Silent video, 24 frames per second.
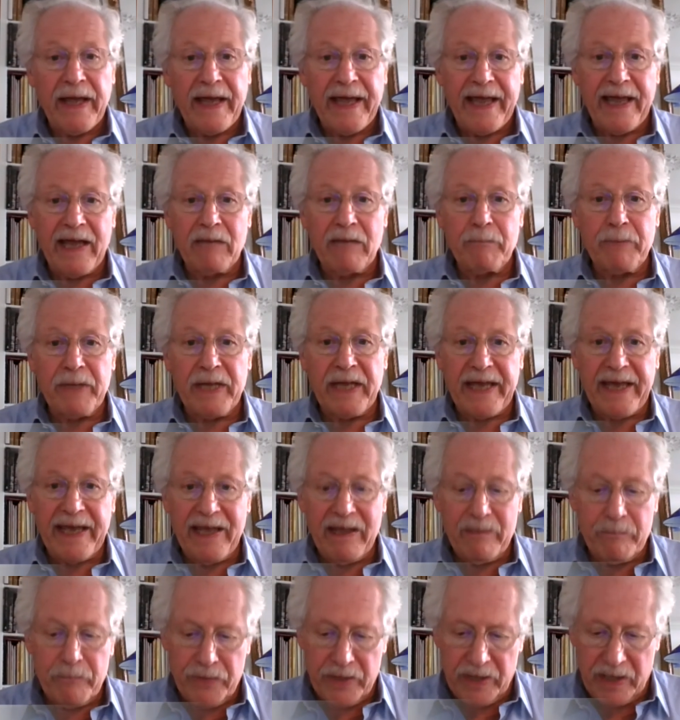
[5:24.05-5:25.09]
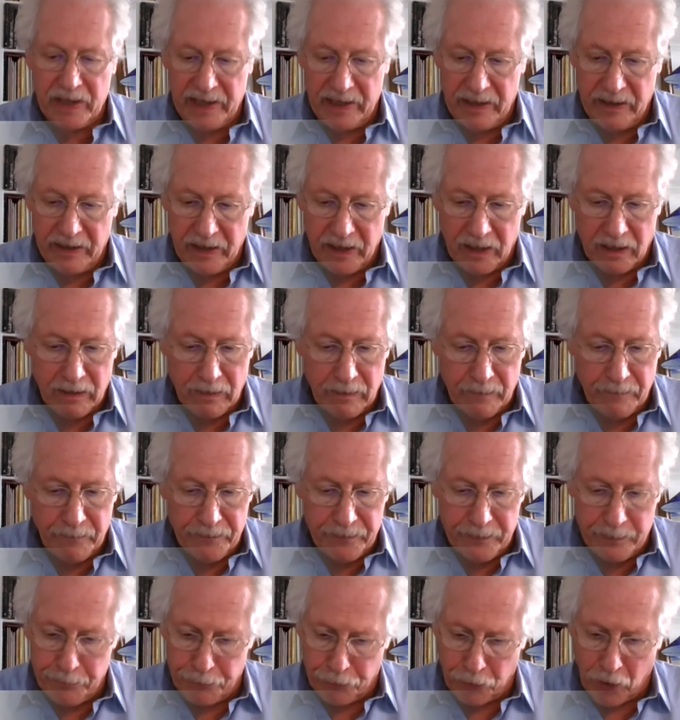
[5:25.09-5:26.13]
and became the
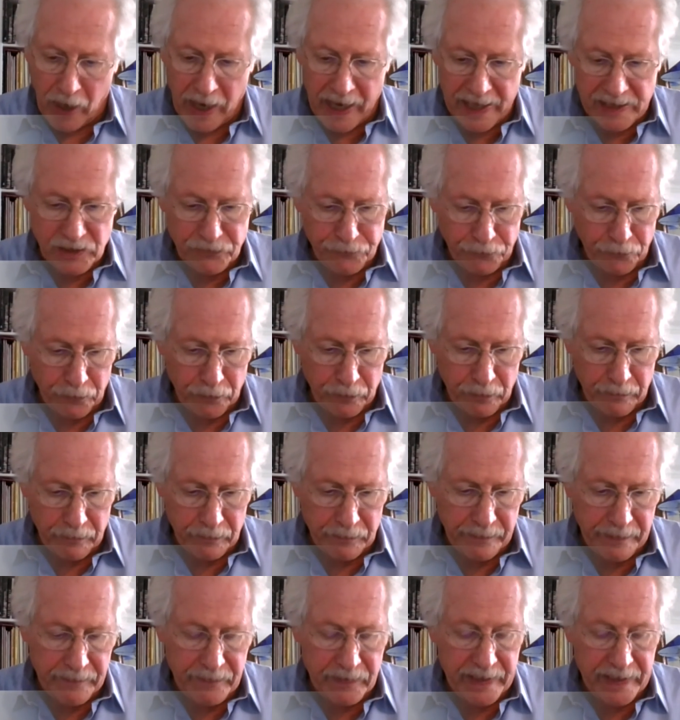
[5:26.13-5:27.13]
prize for